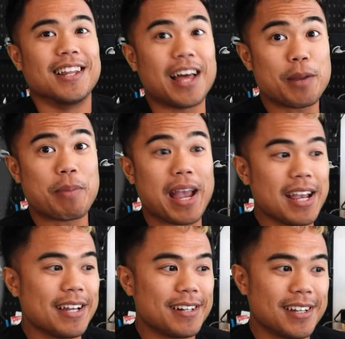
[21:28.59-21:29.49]
A lot of
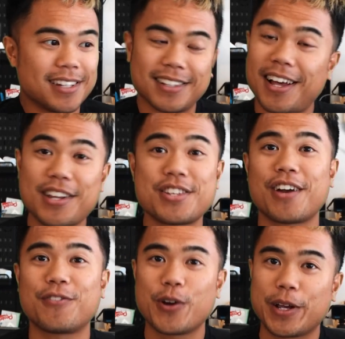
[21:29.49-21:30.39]
pain, a lot of
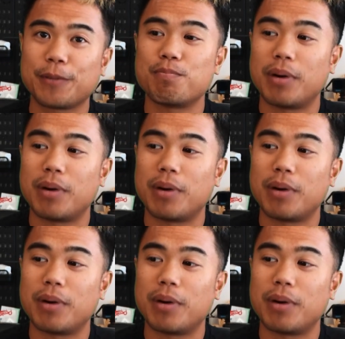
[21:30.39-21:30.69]
suffering,